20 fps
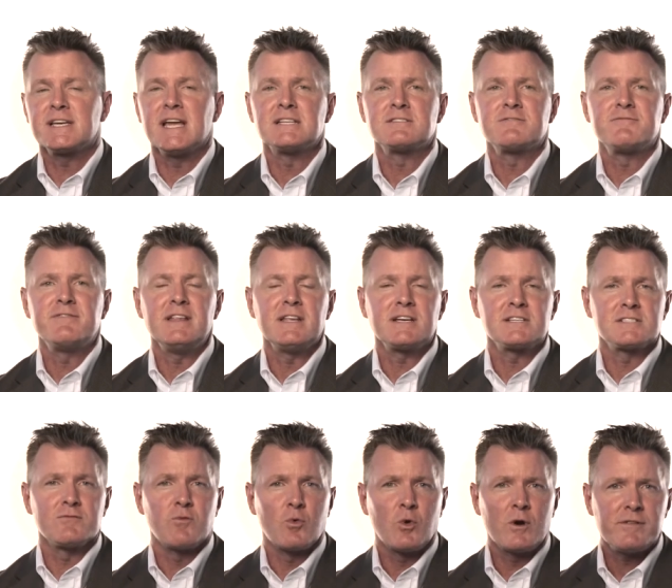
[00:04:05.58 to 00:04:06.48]
against
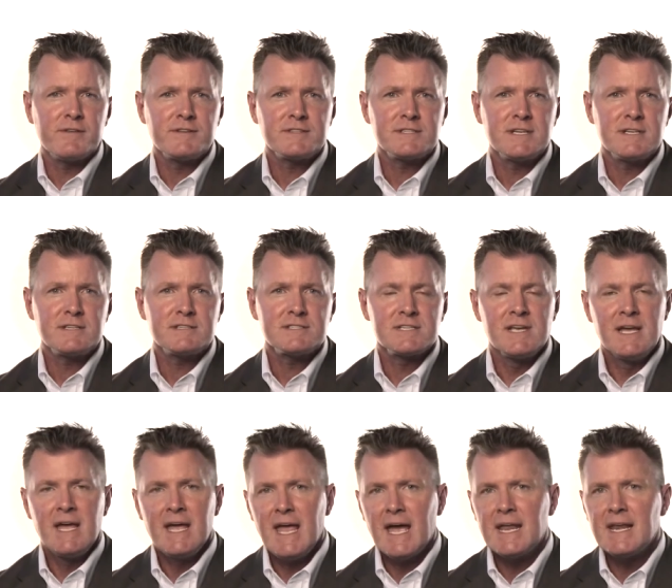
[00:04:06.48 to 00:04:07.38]
feelings of worthlessness
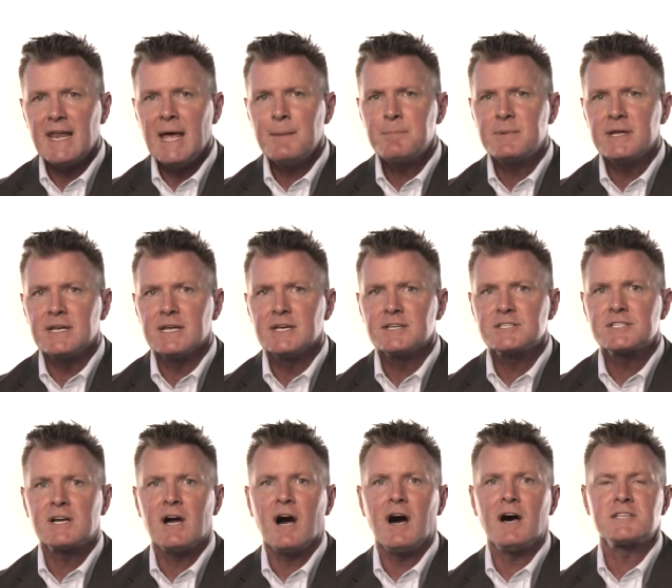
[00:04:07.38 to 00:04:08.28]
and emptiness
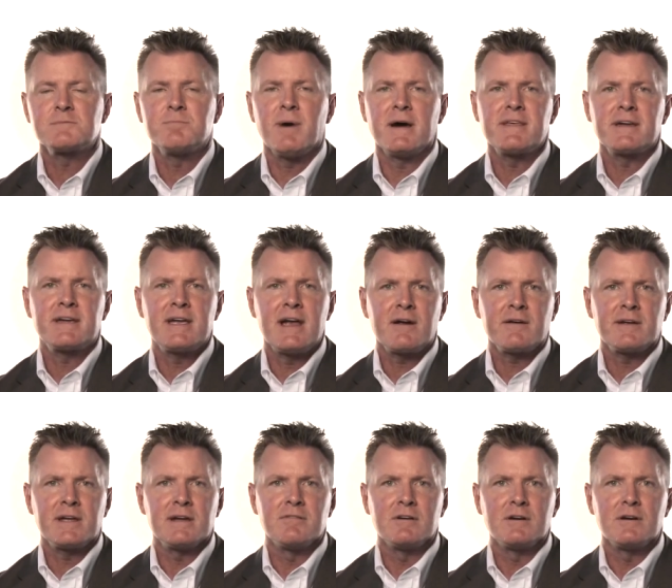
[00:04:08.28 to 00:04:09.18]
caused by the
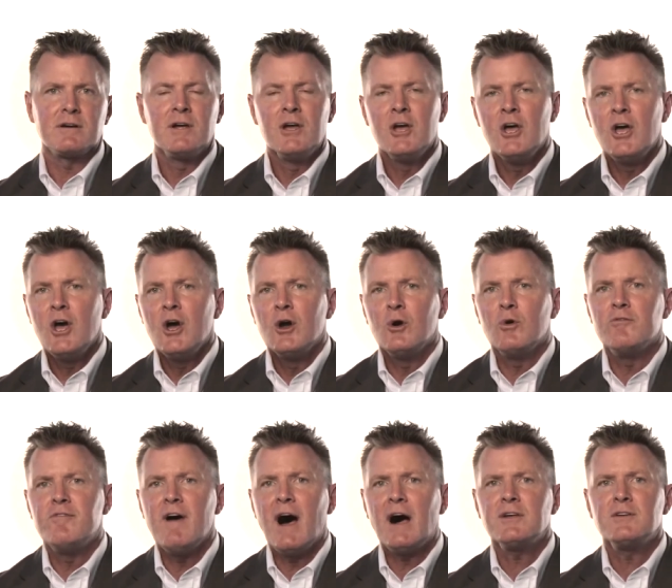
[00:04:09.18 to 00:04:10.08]
caregiver,
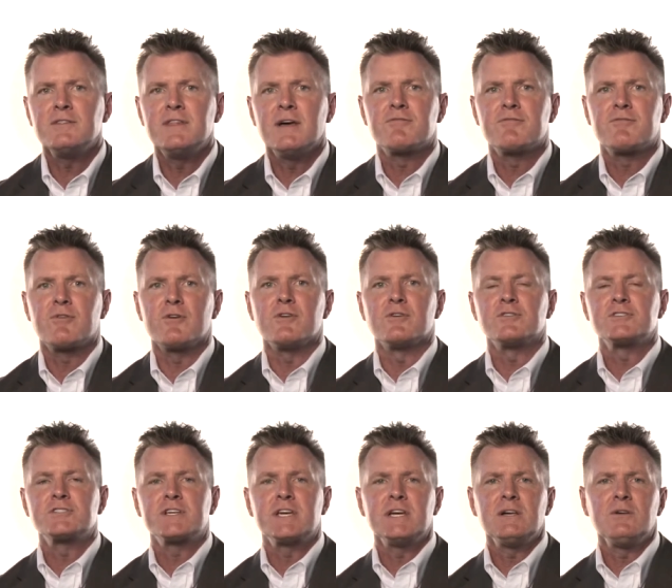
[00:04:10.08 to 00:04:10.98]
who valued them for their
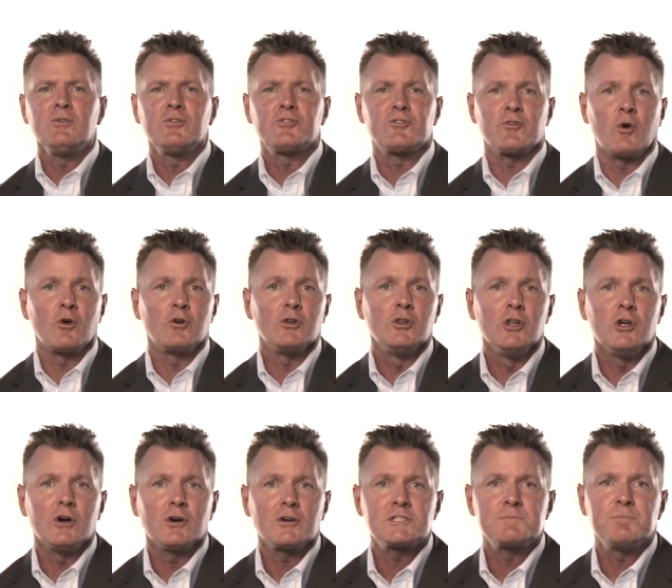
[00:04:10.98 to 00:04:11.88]
skills or
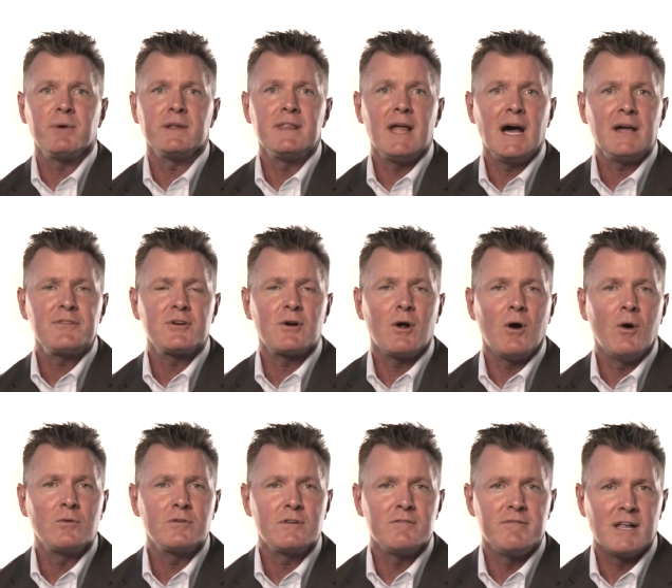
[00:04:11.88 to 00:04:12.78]
looks but not their
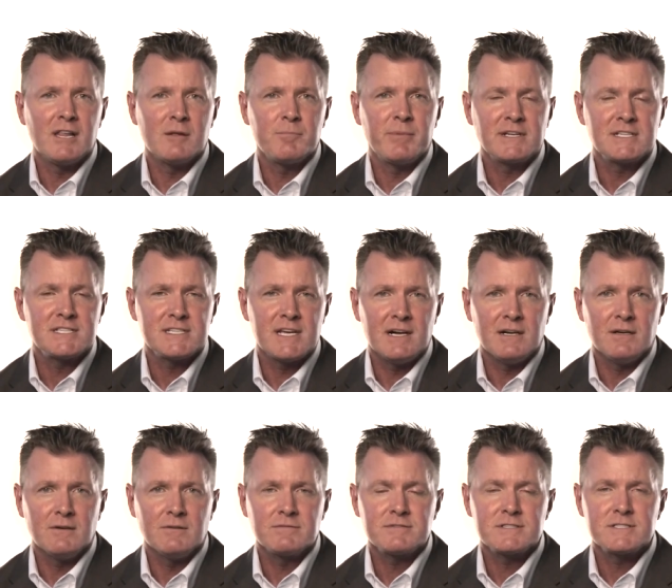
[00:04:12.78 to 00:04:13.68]
own developing
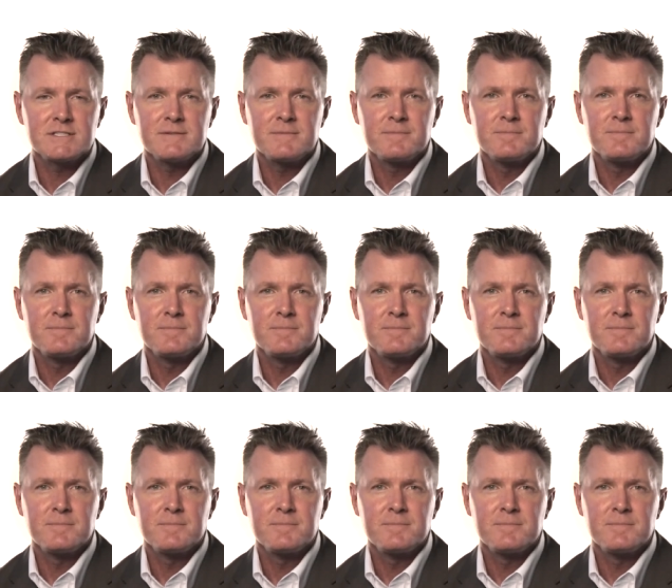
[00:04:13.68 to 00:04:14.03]
selves.